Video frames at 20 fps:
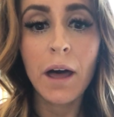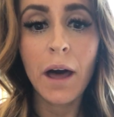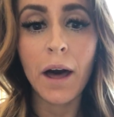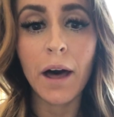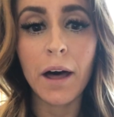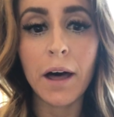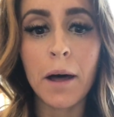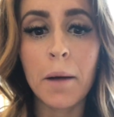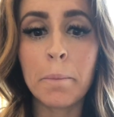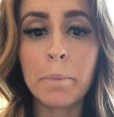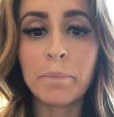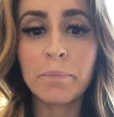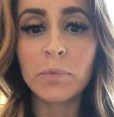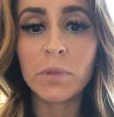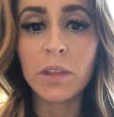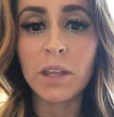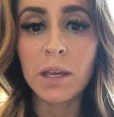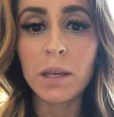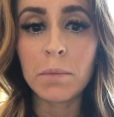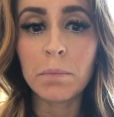Um,
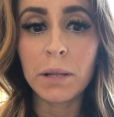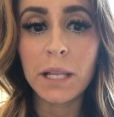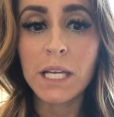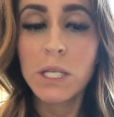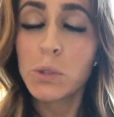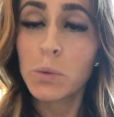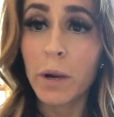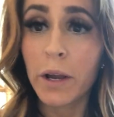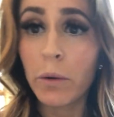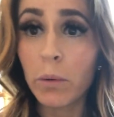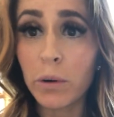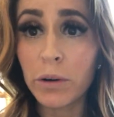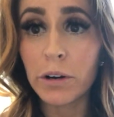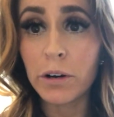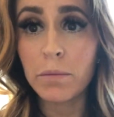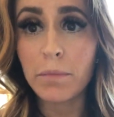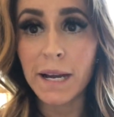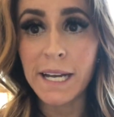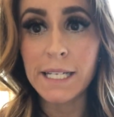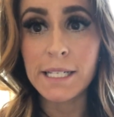the place where I
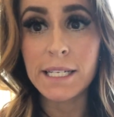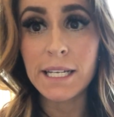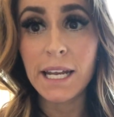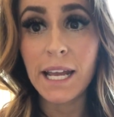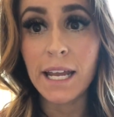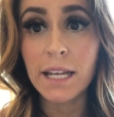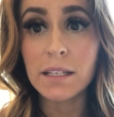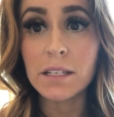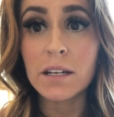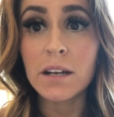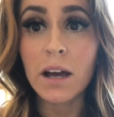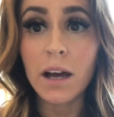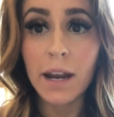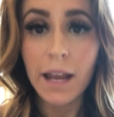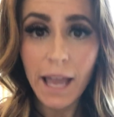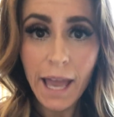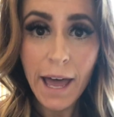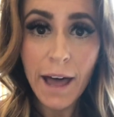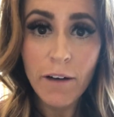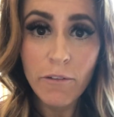ordered mine today did not
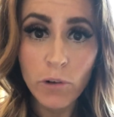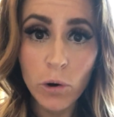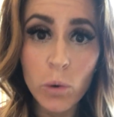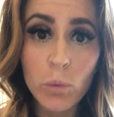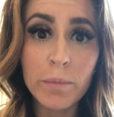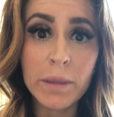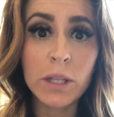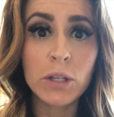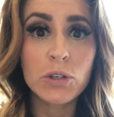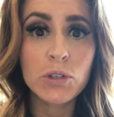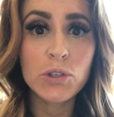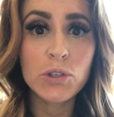have oat milk,